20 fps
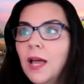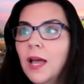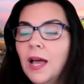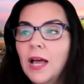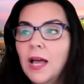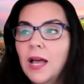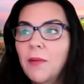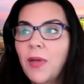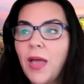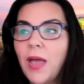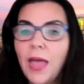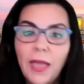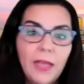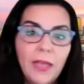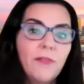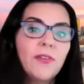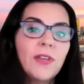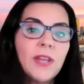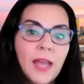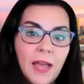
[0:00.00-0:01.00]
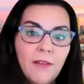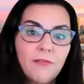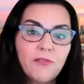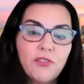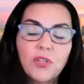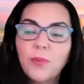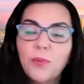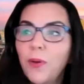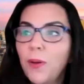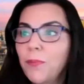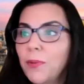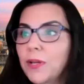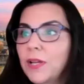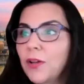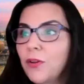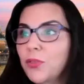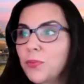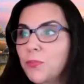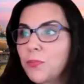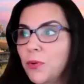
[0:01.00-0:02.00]
um, even after the
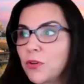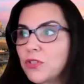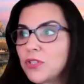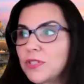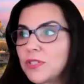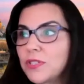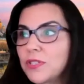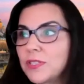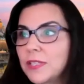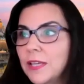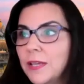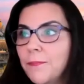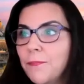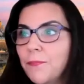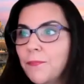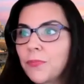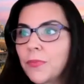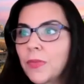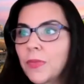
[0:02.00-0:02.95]
public health emergency.